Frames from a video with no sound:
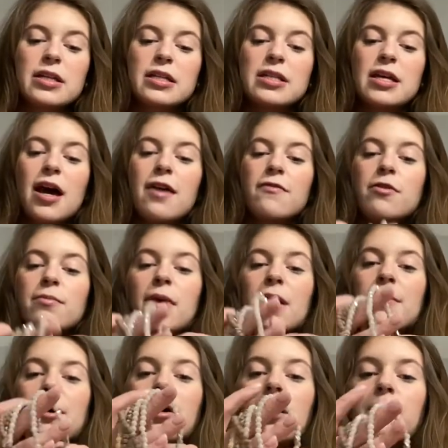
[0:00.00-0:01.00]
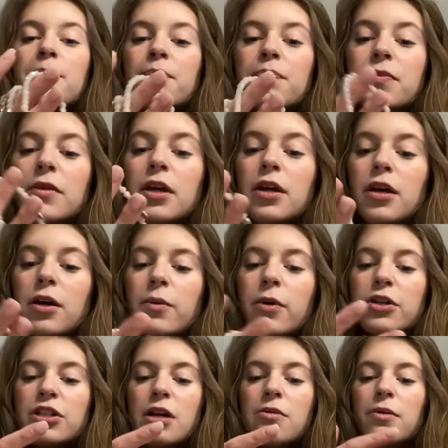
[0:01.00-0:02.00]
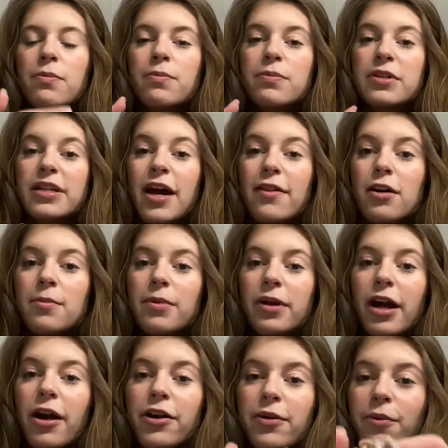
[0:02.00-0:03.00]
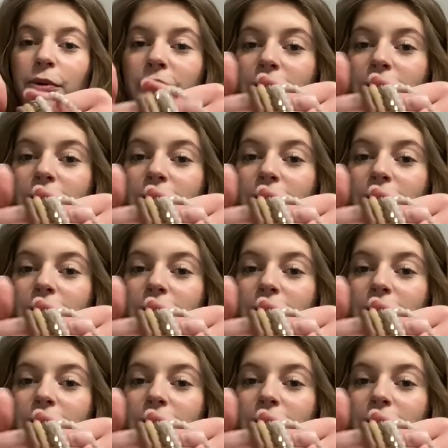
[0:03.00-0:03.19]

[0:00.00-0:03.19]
set from my mom, which they were together, but I already wore